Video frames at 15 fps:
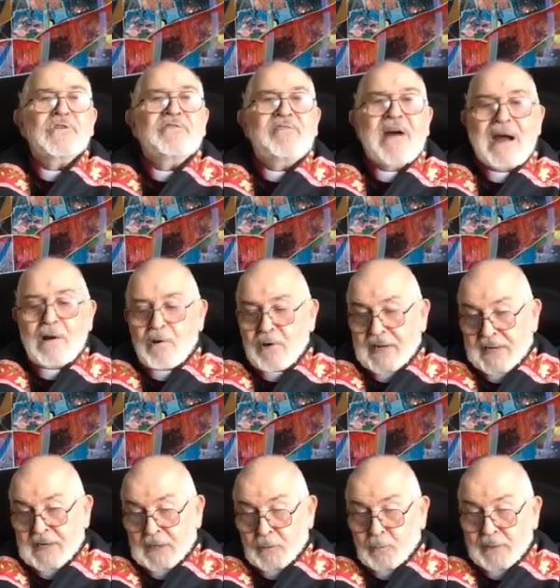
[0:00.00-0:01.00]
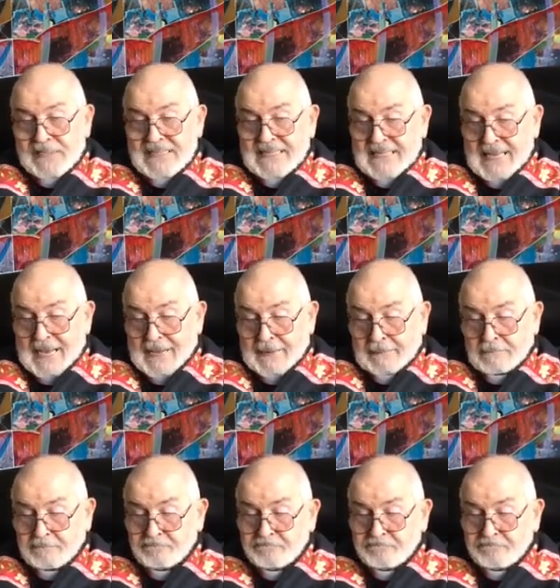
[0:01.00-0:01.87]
fire in Louisiana.